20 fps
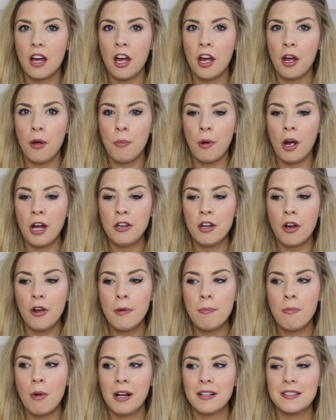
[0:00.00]
I know
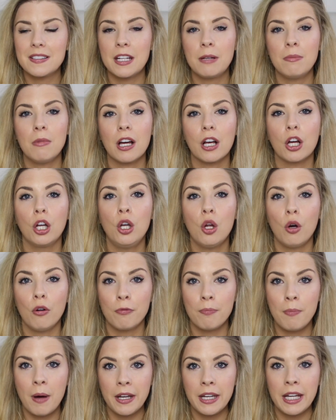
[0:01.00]
it might seem like a lot
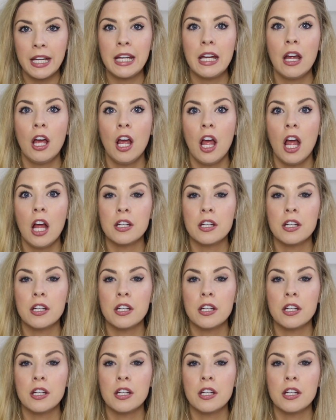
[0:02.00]
of money